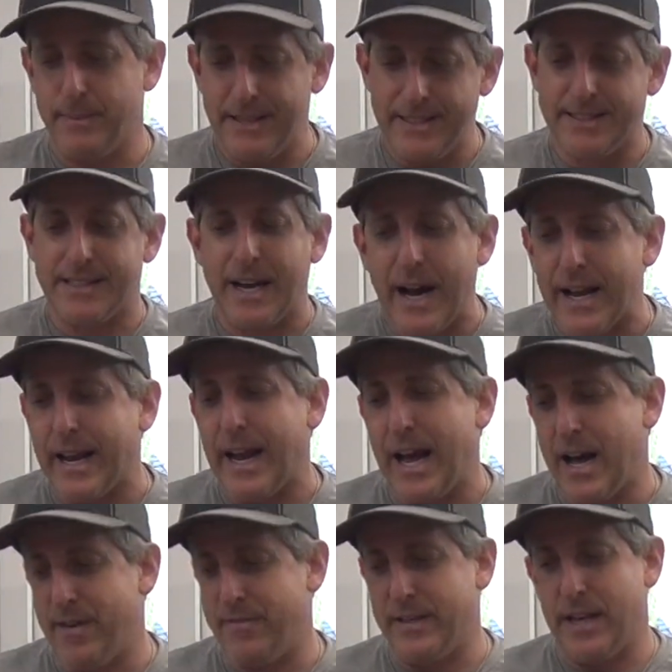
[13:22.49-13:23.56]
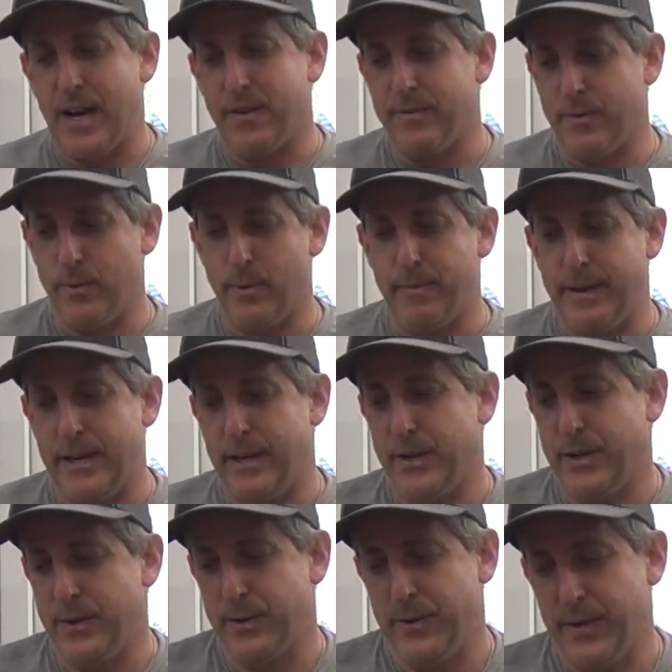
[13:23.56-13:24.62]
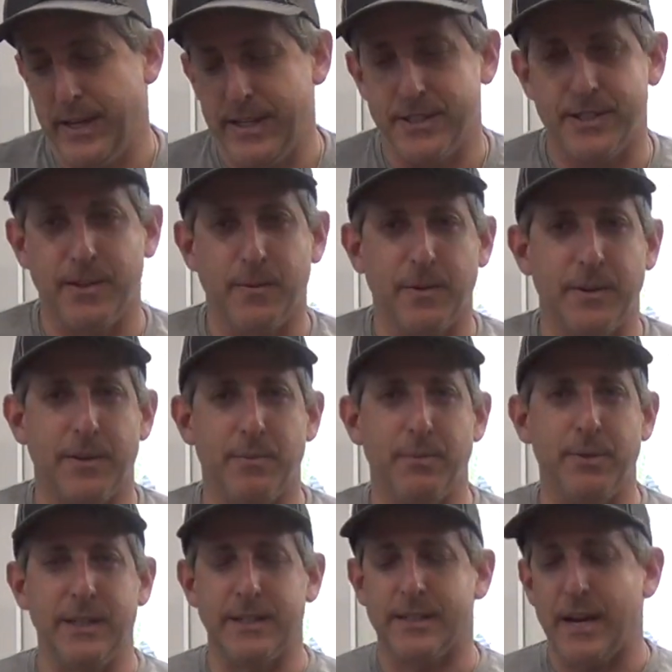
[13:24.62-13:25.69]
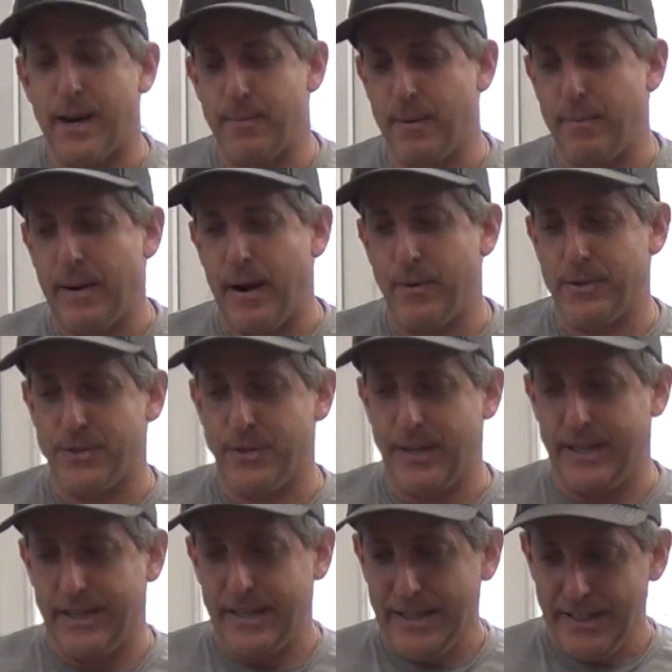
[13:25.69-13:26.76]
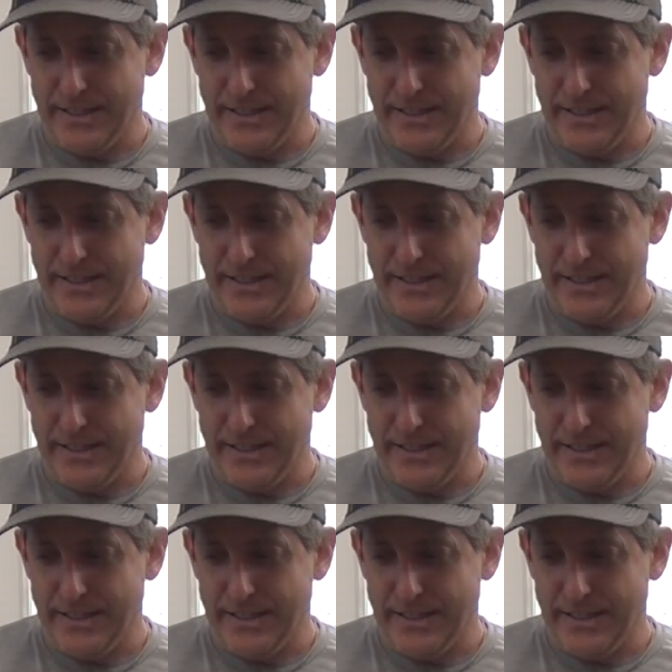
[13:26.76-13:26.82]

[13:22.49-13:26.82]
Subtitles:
it's got to have the Alfa Romeo engine with the Prius hybrid powertrain,